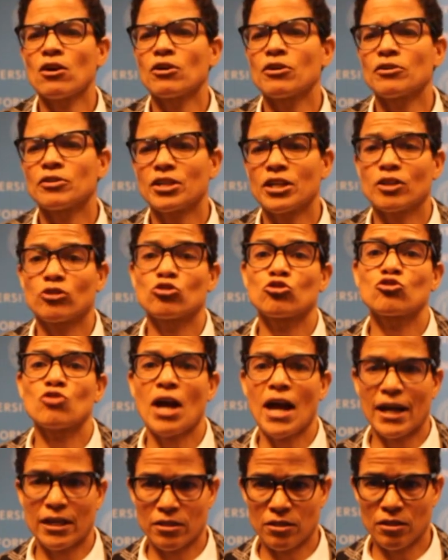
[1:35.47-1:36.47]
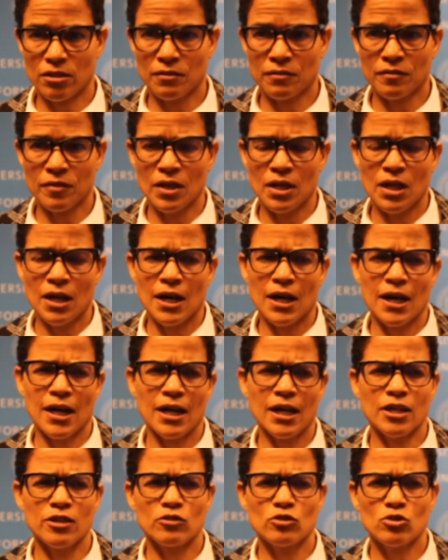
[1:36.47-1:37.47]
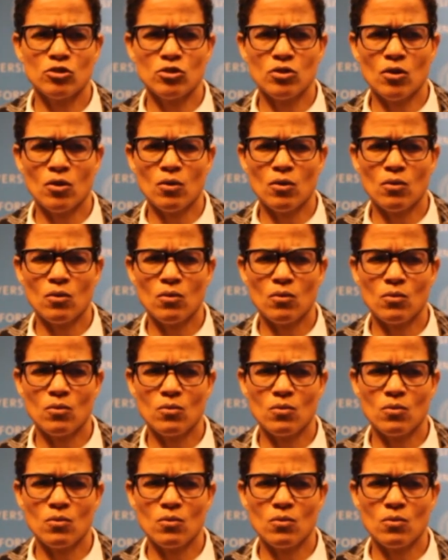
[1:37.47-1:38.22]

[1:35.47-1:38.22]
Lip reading: aren't extractive. And so